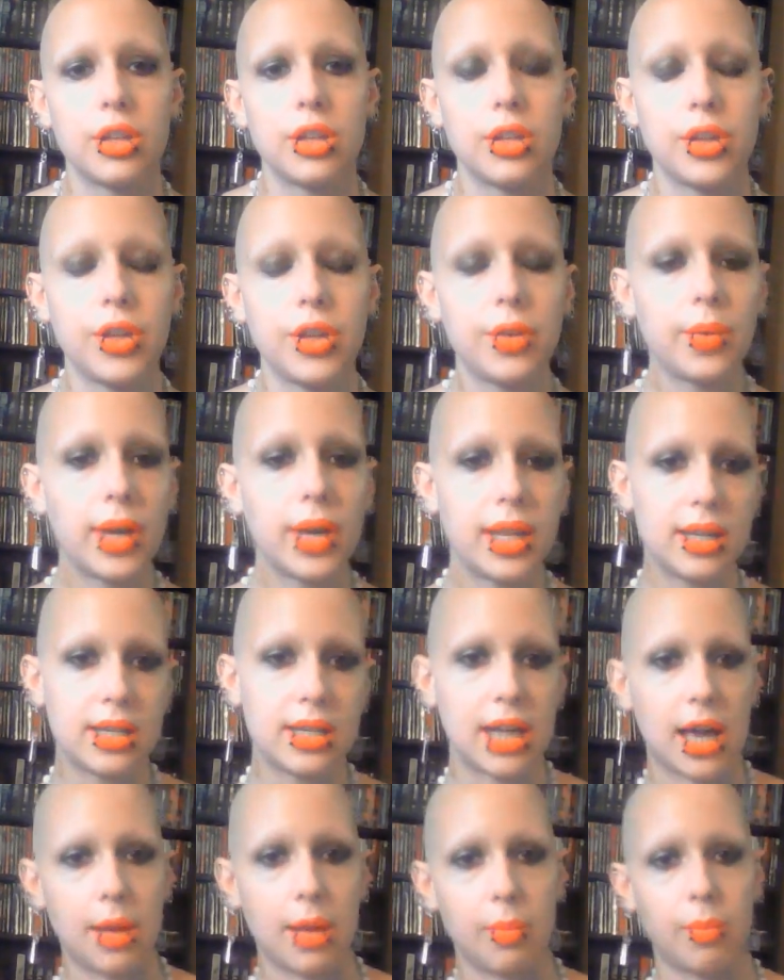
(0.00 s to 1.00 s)
you end
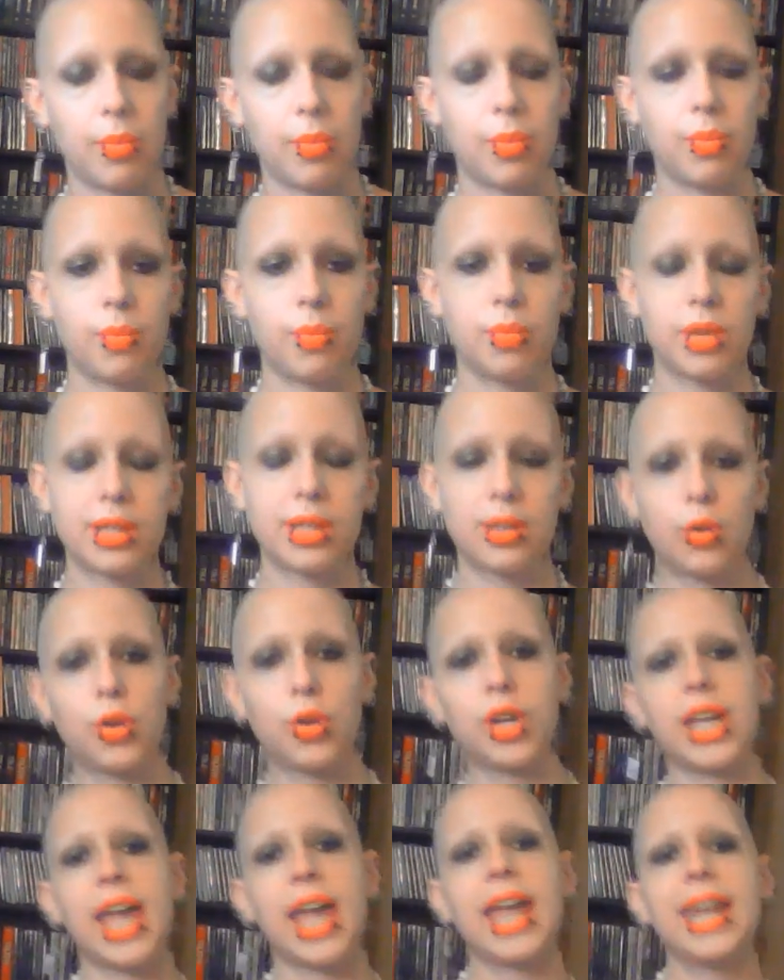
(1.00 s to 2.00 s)
up
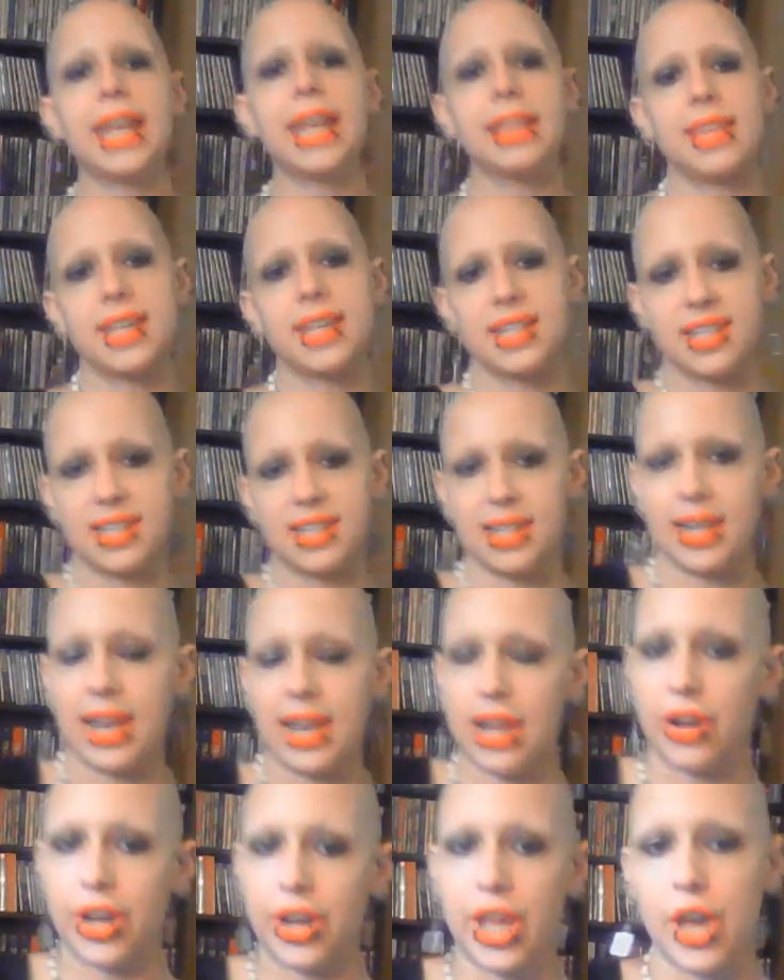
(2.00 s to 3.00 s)
creating these
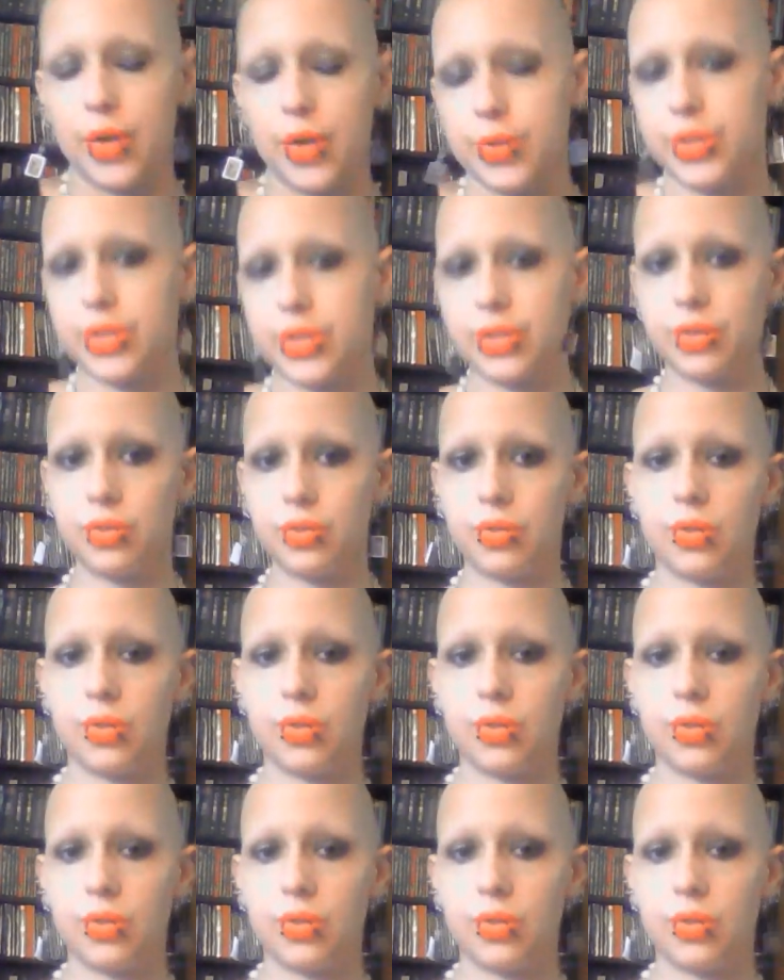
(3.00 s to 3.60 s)
scenarios